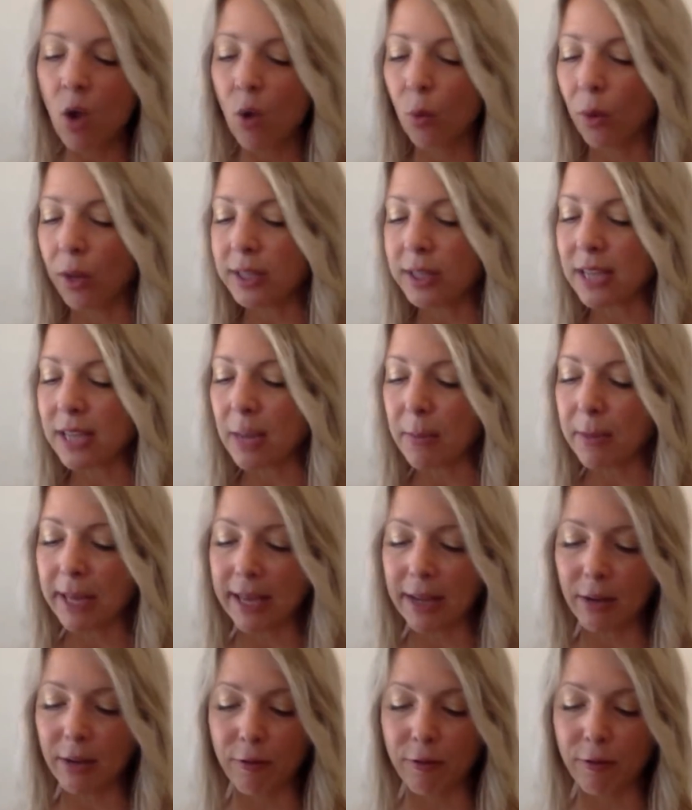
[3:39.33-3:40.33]
Once I
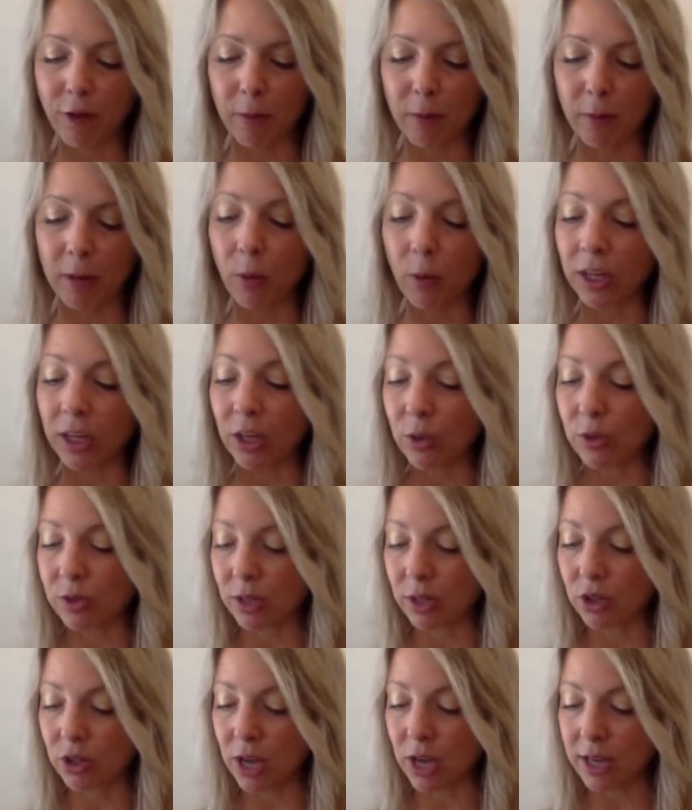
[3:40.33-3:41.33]
began affirming what you
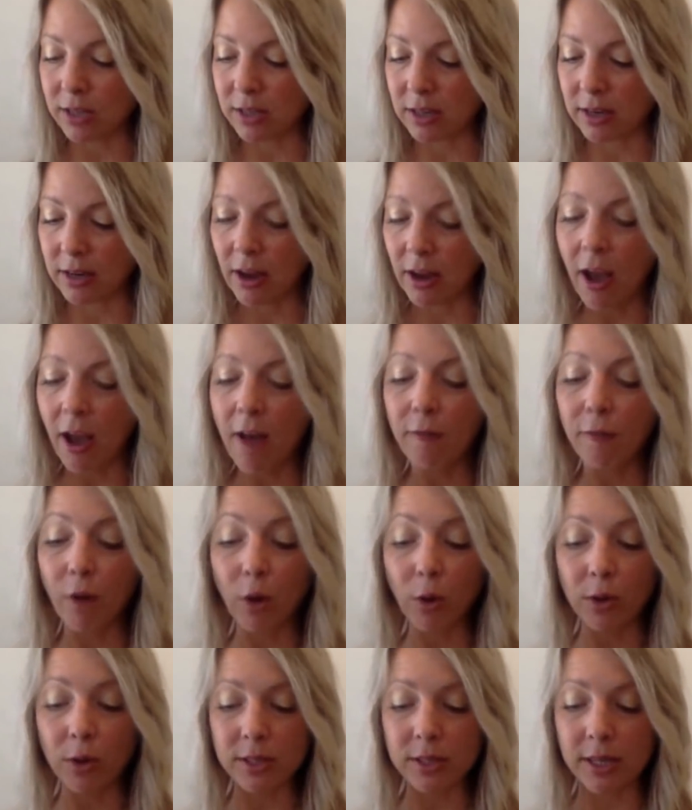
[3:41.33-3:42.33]
suggested,
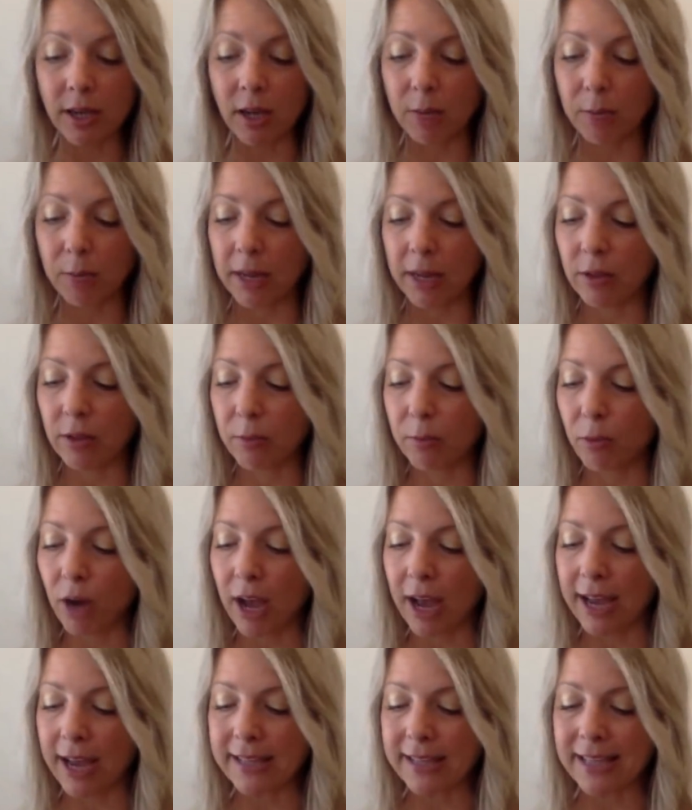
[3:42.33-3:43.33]
focusing on being the
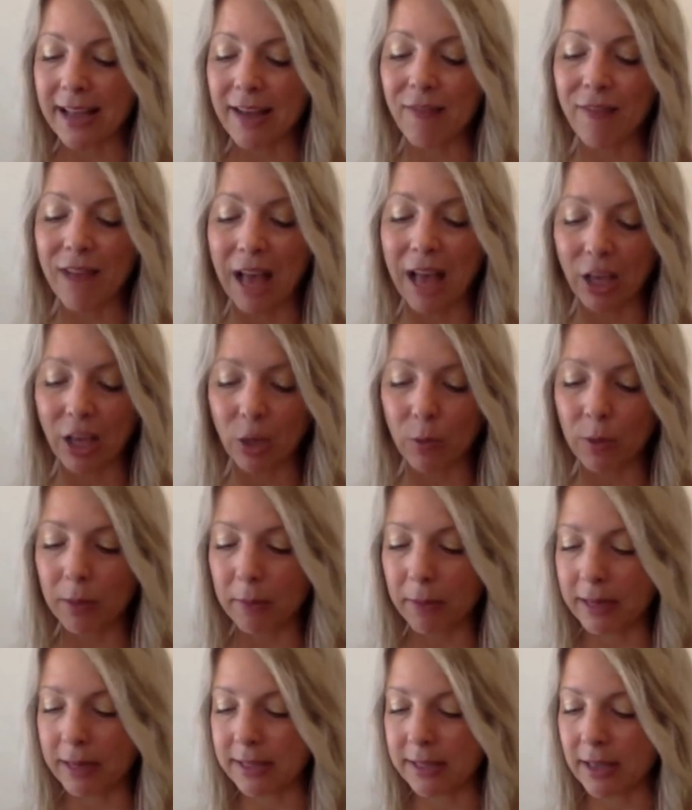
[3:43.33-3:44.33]
prize and valuing
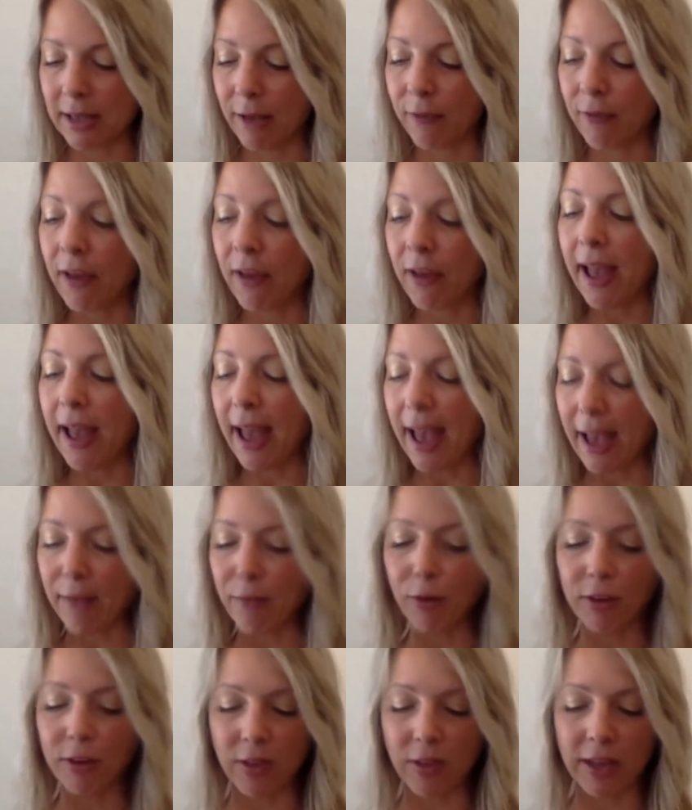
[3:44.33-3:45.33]
myself,
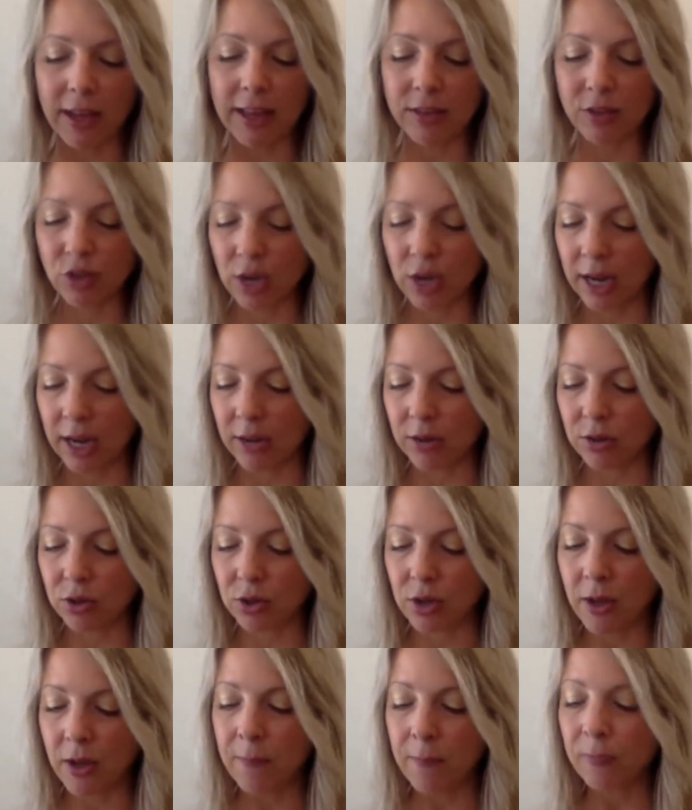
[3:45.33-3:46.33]
everything has
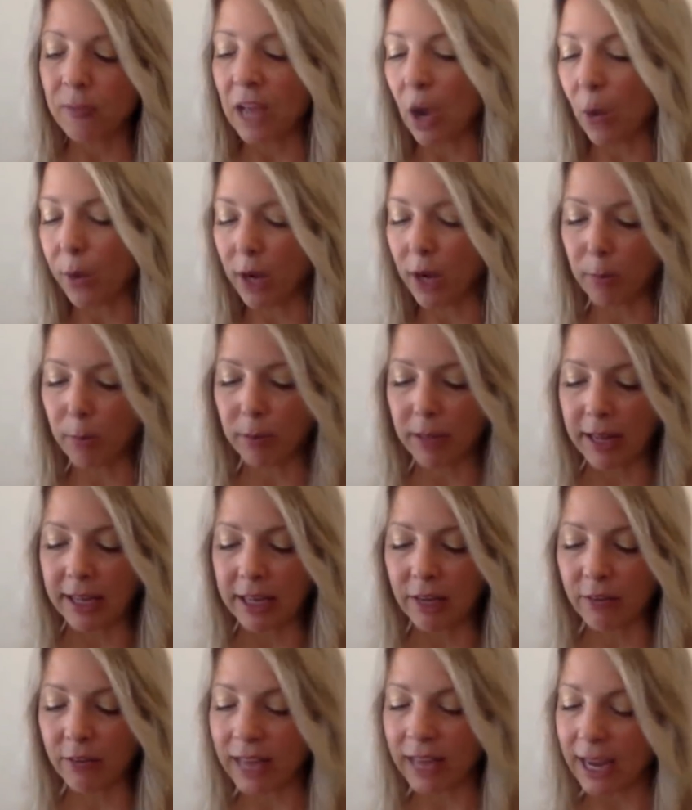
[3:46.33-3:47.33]
changed. Now we are planning
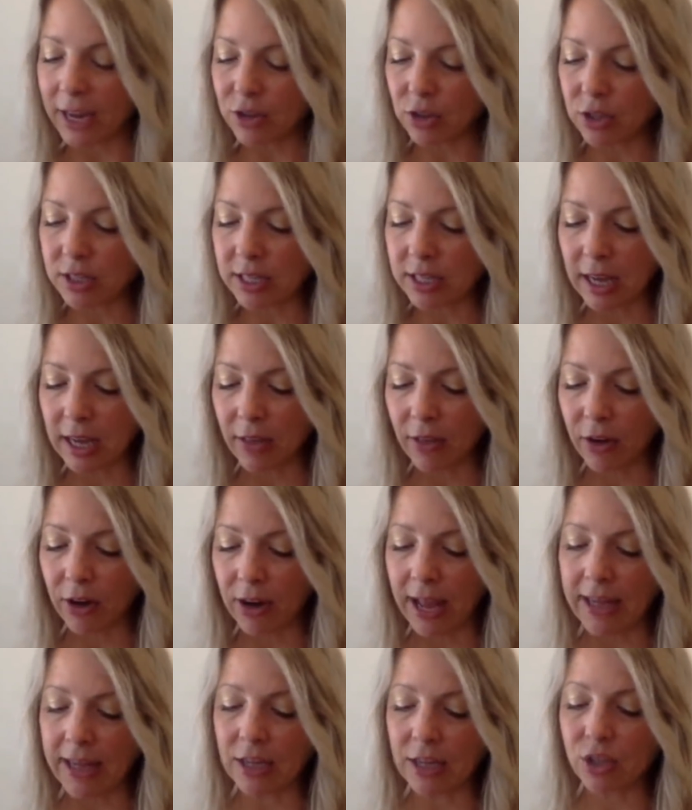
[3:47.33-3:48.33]
a vacation together
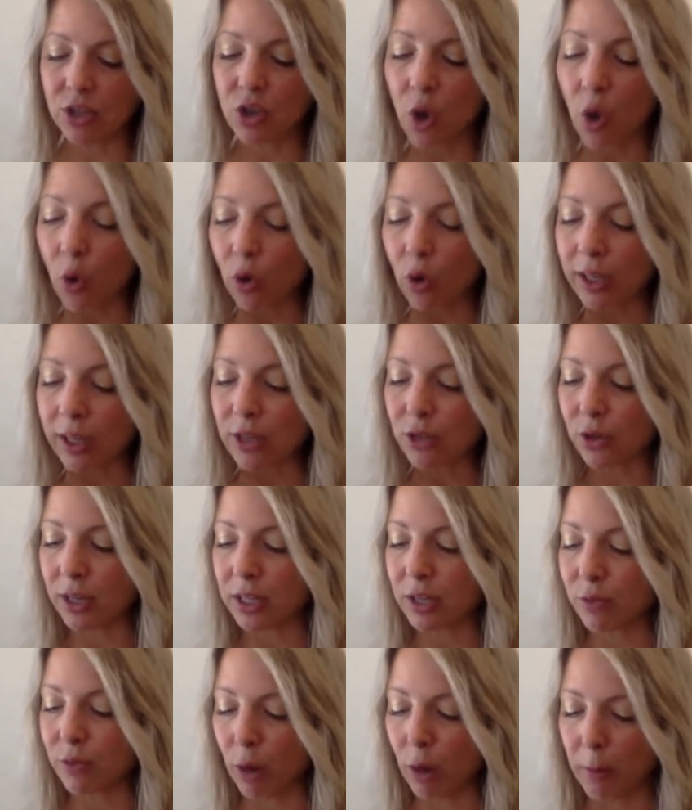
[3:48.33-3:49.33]
and he's totally
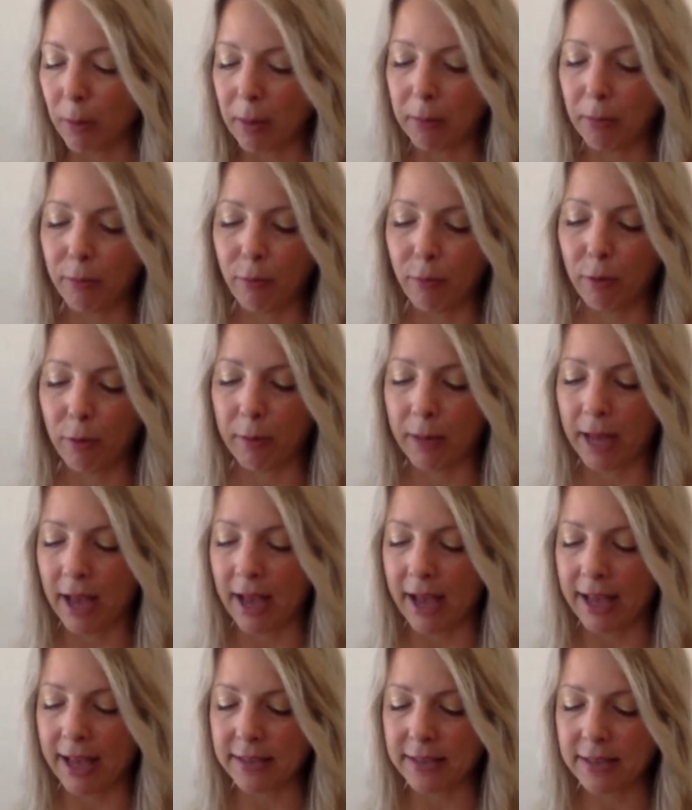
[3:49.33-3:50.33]
transforming before my
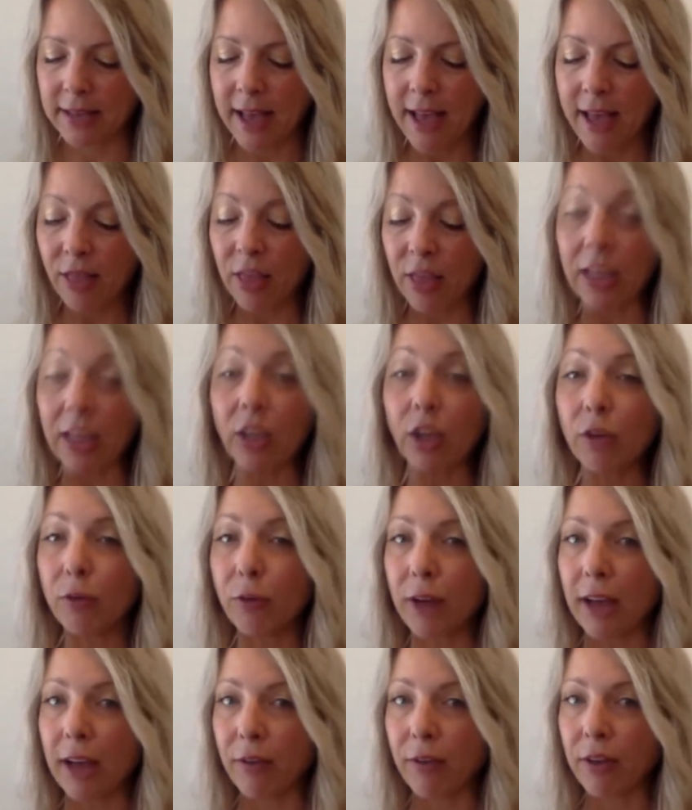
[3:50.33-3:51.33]
eyes. Thank you
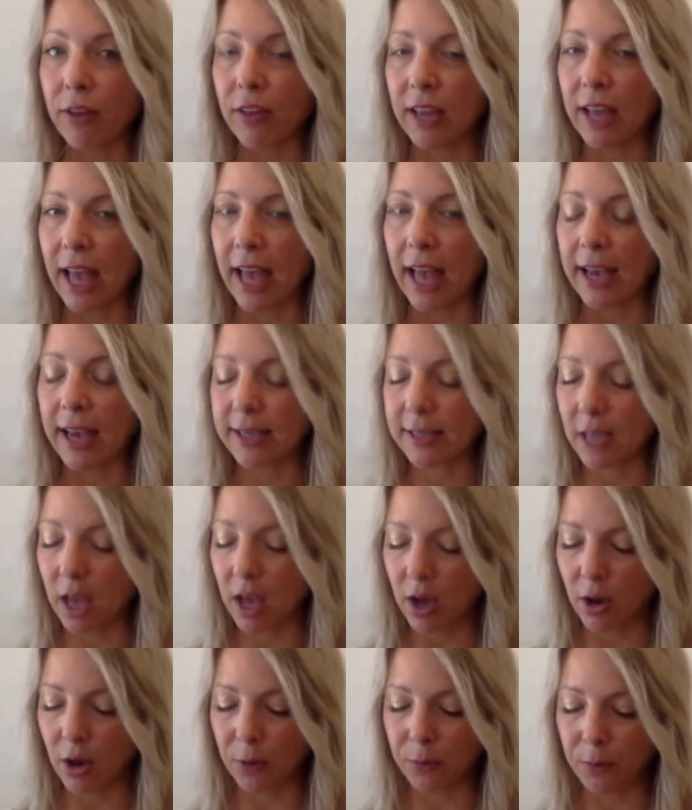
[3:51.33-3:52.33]
for everything,
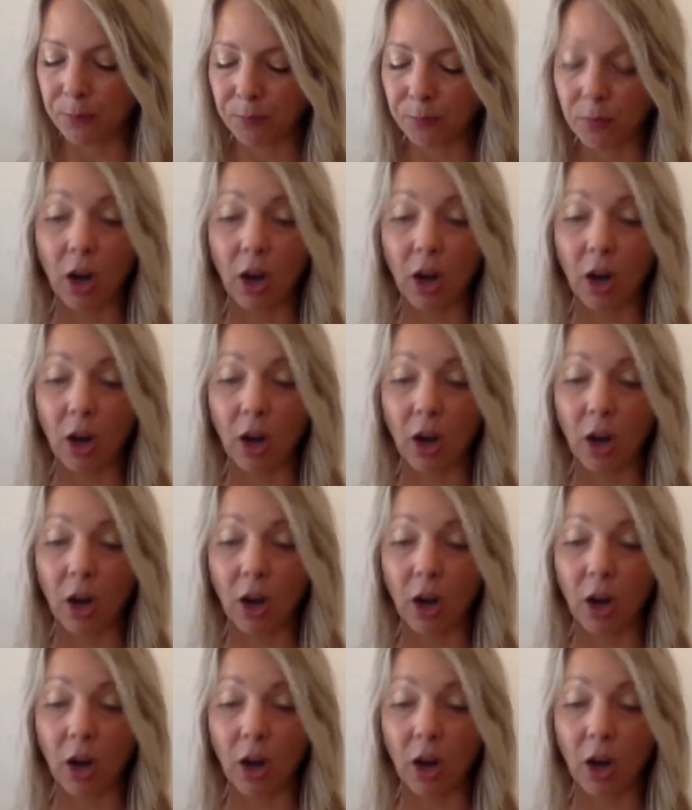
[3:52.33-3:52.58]
XO.